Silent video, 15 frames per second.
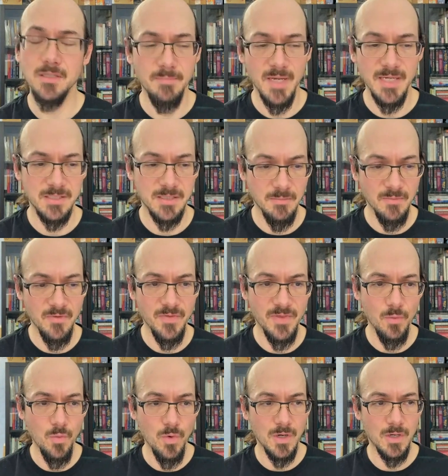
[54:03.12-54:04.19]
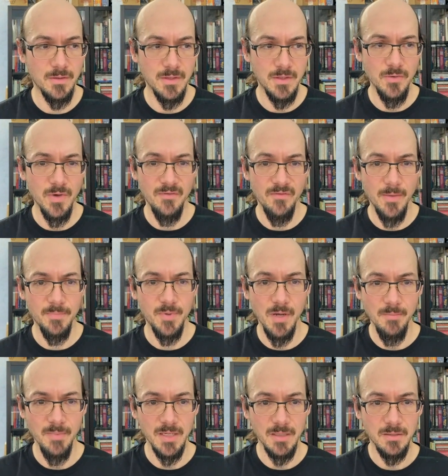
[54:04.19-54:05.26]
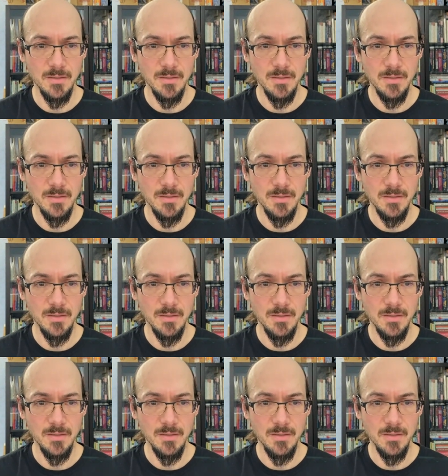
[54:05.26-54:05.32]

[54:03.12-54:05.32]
by some of the work that you have upcoming.